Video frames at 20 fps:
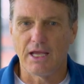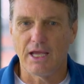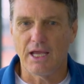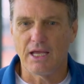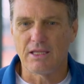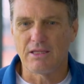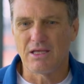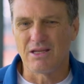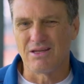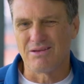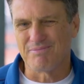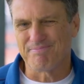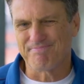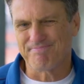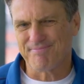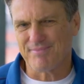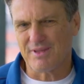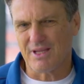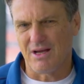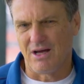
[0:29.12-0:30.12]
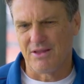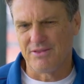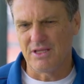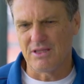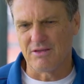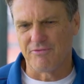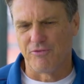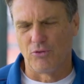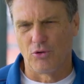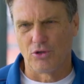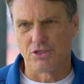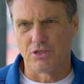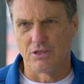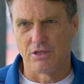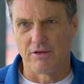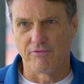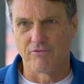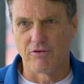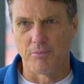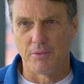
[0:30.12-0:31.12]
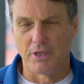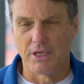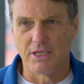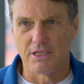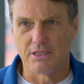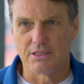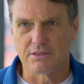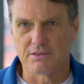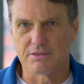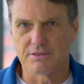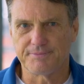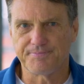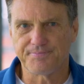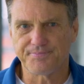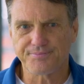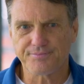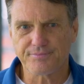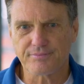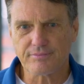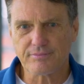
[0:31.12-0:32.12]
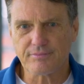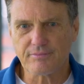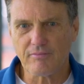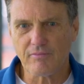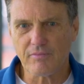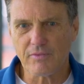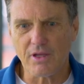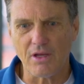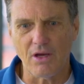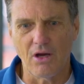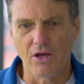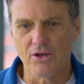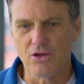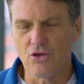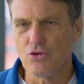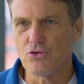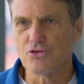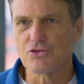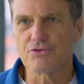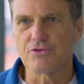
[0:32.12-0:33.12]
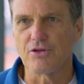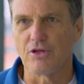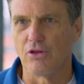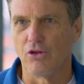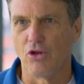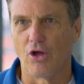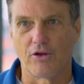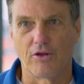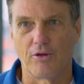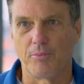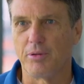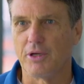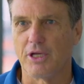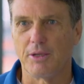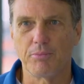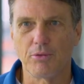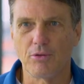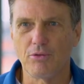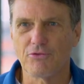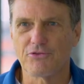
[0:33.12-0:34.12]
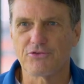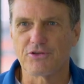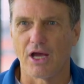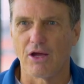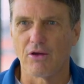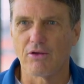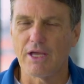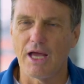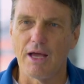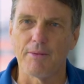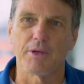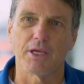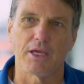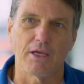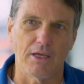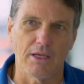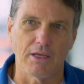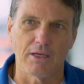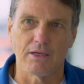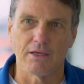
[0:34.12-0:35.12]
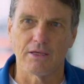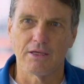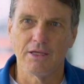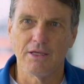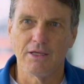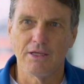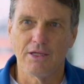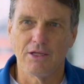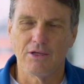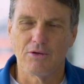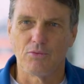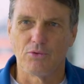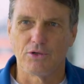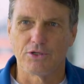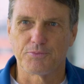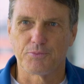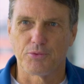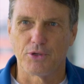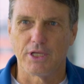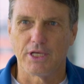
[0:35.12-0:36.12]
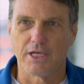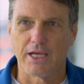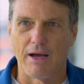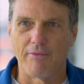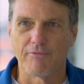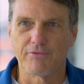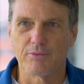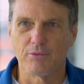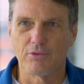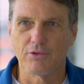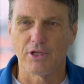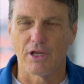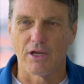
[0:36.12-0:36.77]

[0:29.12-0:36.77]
And then I think the fortunate thing for me is I knew a lot of the people, so coming in was pretty comfortable.